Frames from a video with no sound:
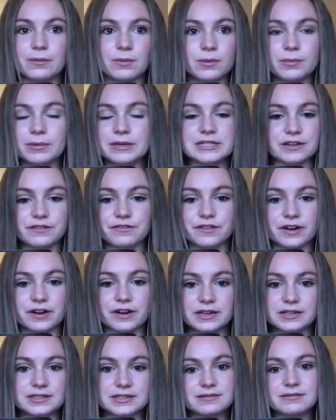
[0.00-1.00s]
it will be
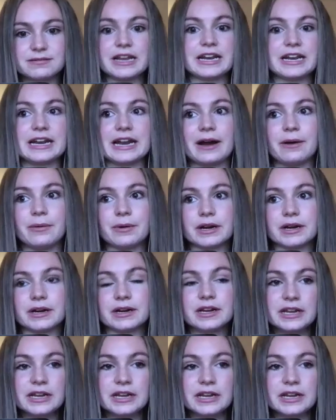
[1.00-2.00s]
different in an
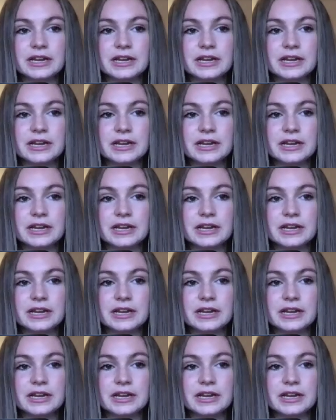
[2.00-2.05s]
hour.